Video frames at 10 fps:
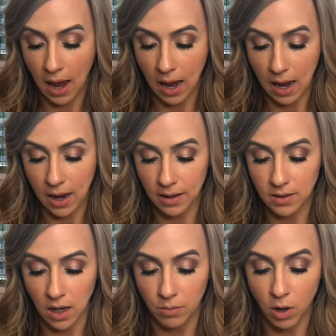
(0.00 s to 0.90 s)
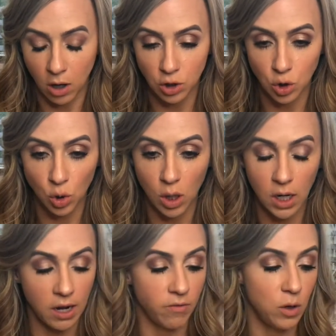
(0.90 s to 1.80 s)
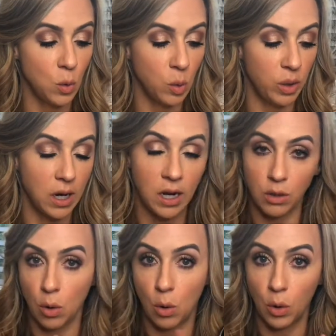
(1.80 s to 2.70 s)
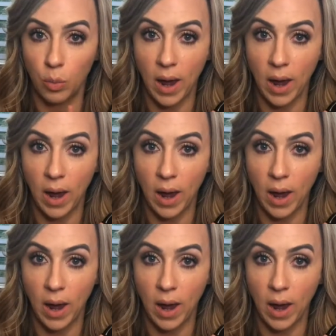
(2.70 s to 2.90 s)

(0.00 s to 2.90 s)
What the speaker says: And I'm not sure if you will be getting the old